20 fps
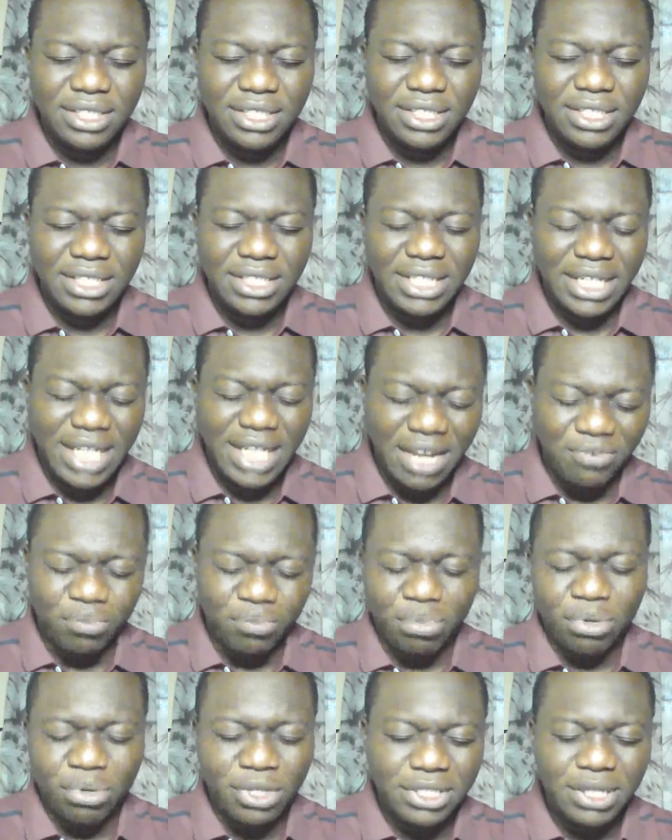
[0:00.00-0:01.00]
that have
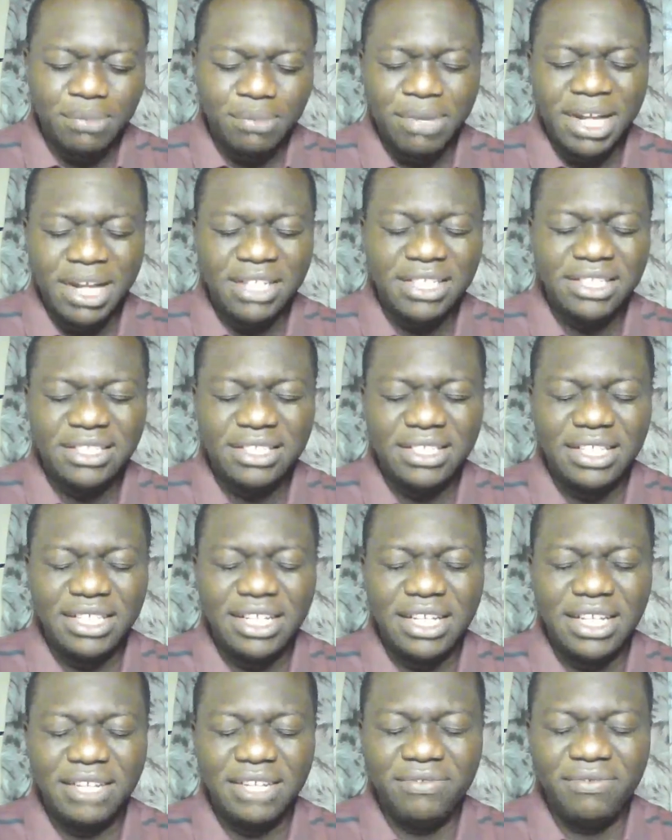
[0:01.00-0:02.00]
brought about this
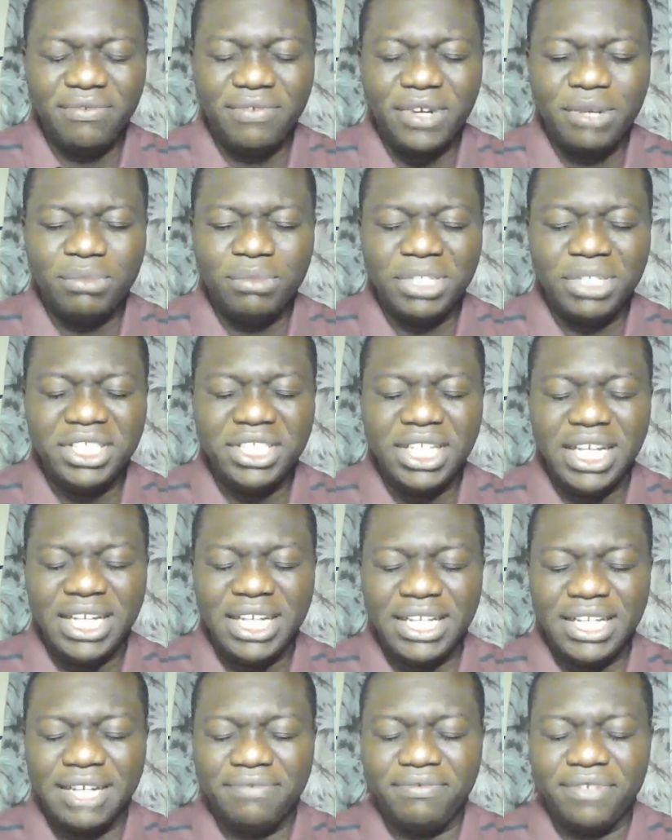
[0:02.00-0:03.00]
infirmity and
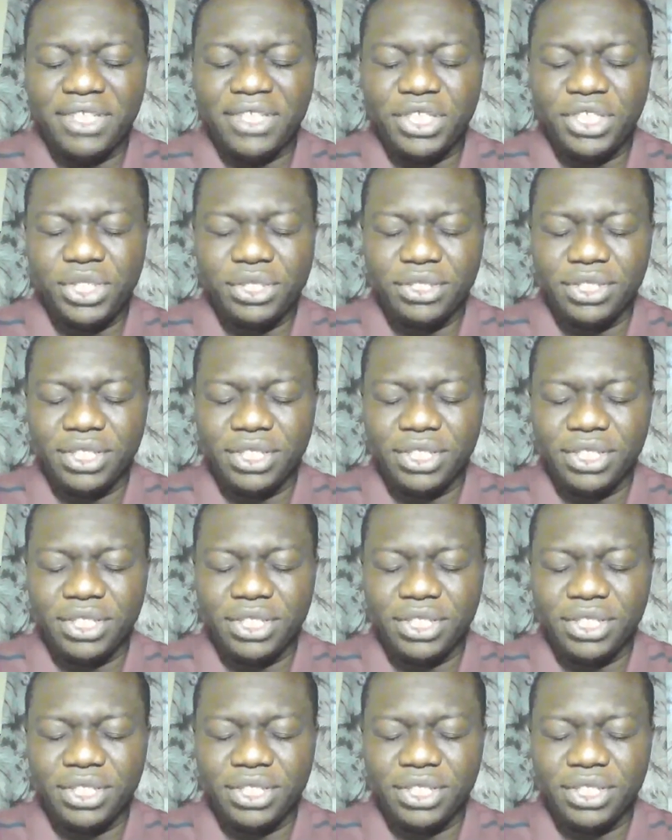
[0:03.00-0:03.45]
affliction